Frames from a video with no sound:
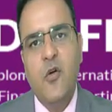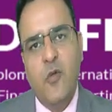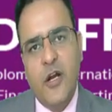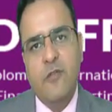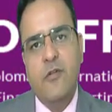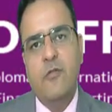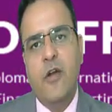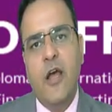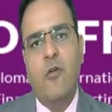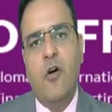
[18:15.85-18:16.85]
What if we
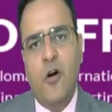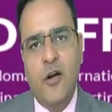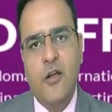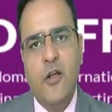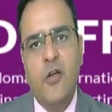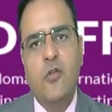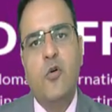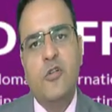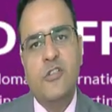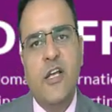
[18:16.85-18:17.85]
would have got
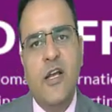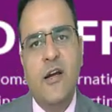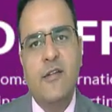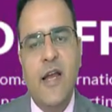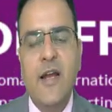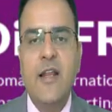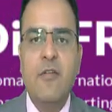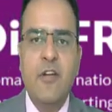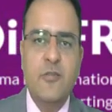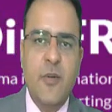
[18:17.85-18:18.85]
those shares at an
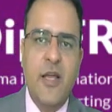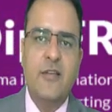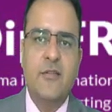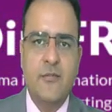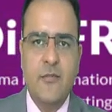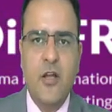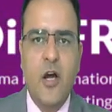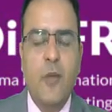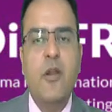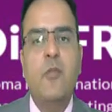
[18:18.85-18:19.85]
average price?
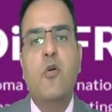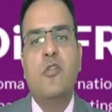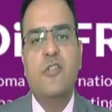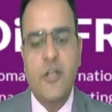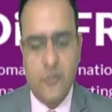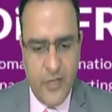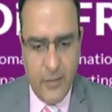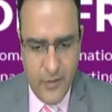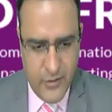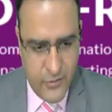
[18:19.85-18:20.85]
How many more shares could
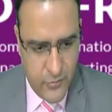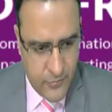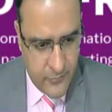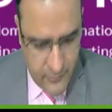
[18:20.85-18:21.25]
have been issued?